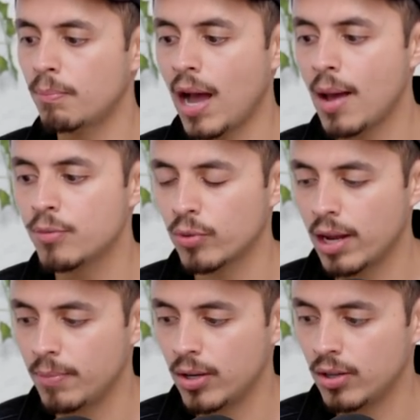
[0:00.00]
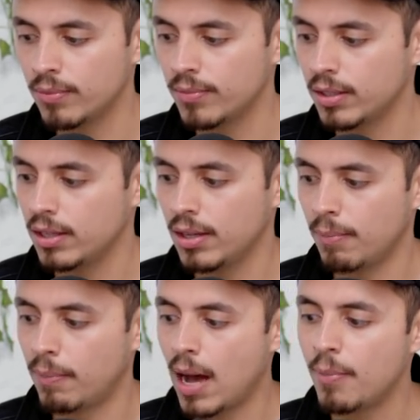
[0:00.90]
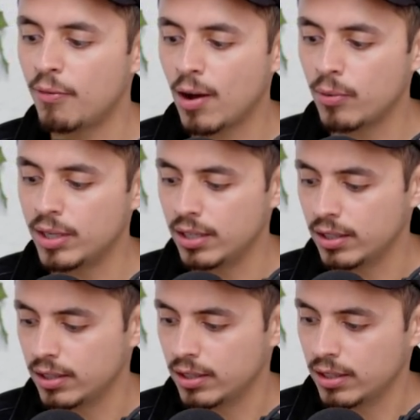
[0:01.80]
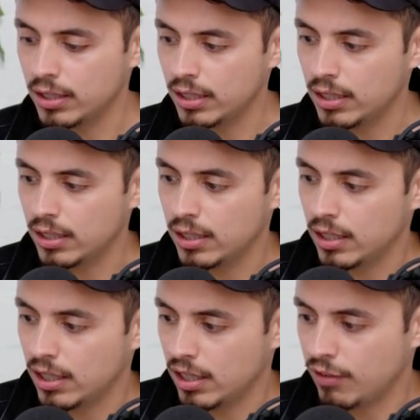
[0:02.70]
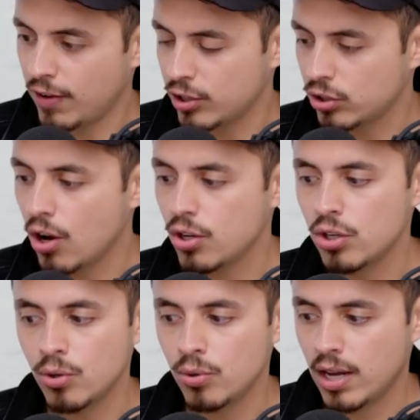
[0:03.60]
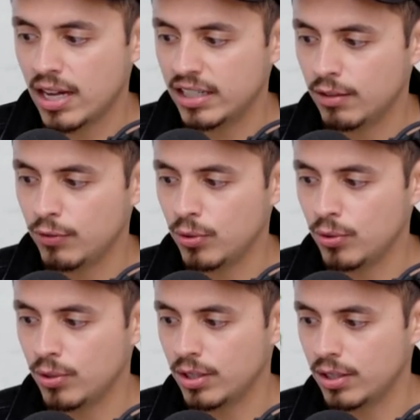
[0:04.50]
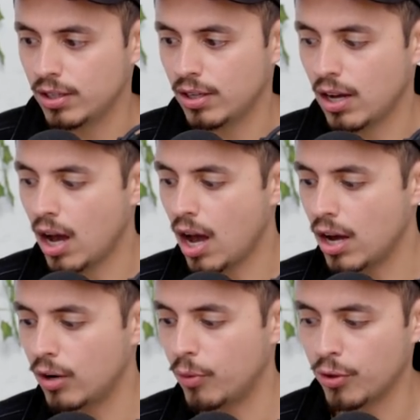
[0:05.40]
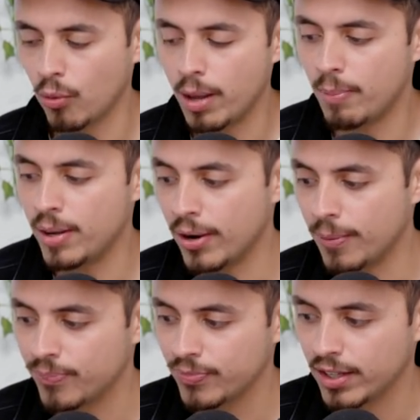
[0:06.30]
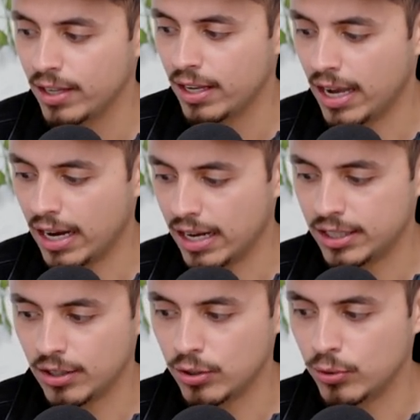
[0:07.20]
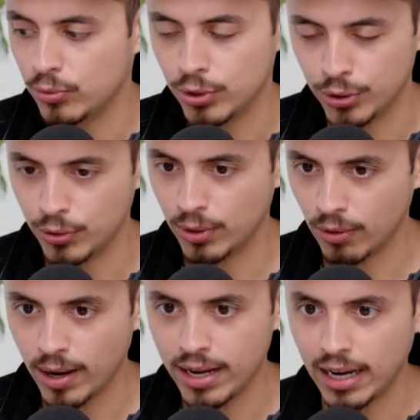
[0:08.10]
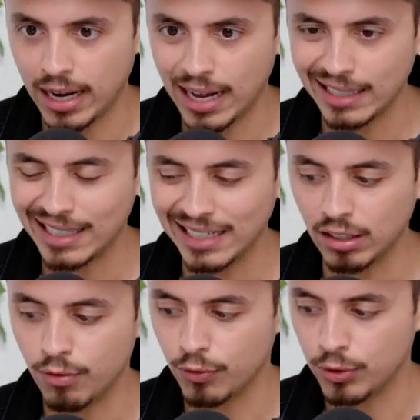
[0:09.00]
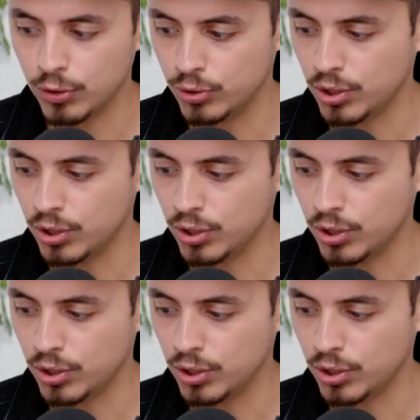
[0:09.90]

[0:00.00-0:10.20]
Bob's Red Mill. Bob, if I would, if I saw you, I'd give you a hug with your white beard and I'd tell you you're doing it right and I got a lot of love for you.